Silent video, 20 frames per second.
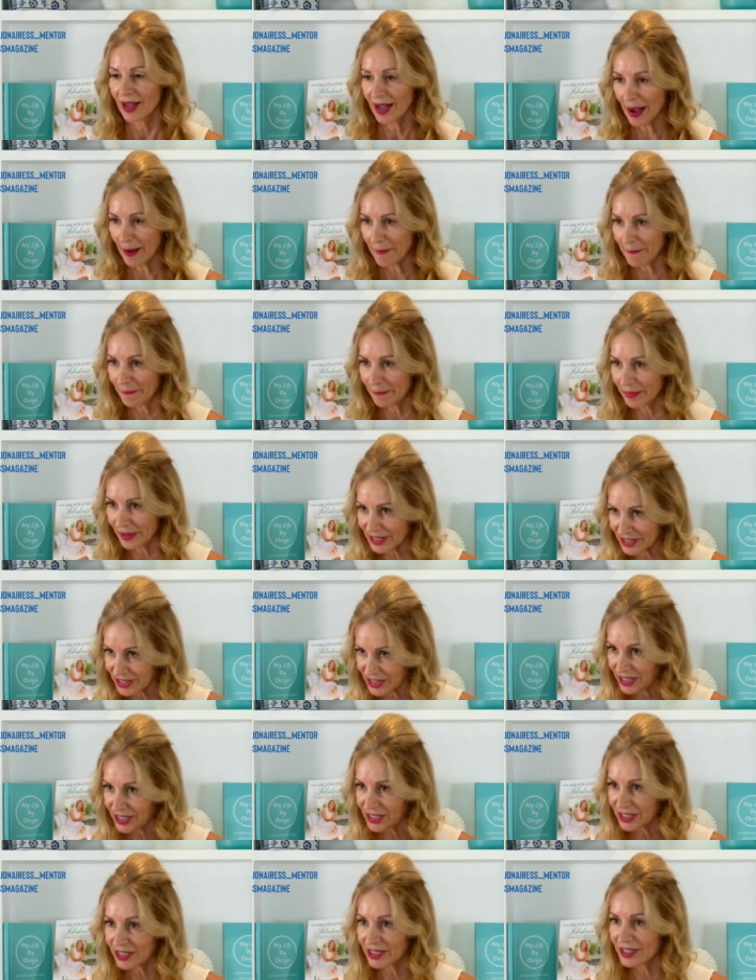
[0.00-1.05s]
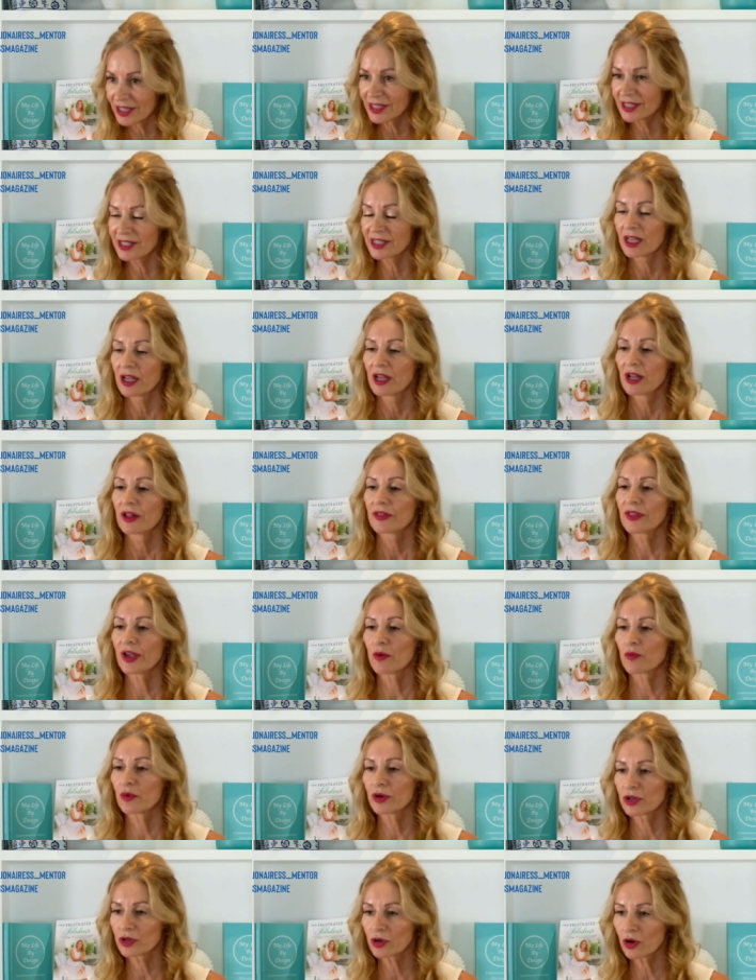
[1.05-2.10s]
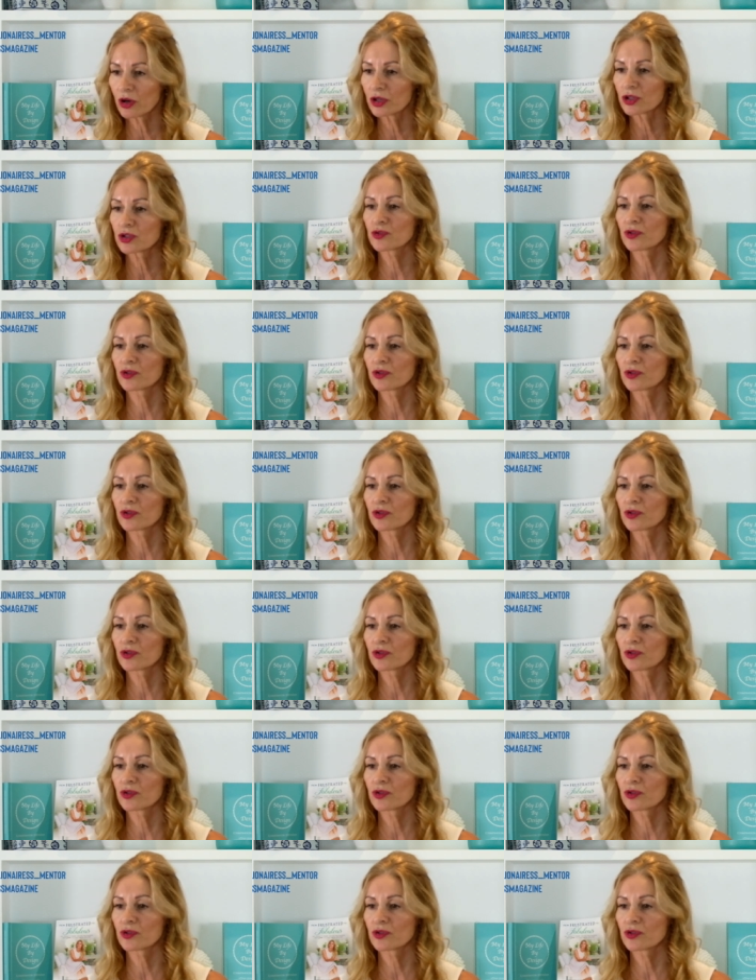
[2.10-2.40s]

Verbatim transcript: are businesses that were not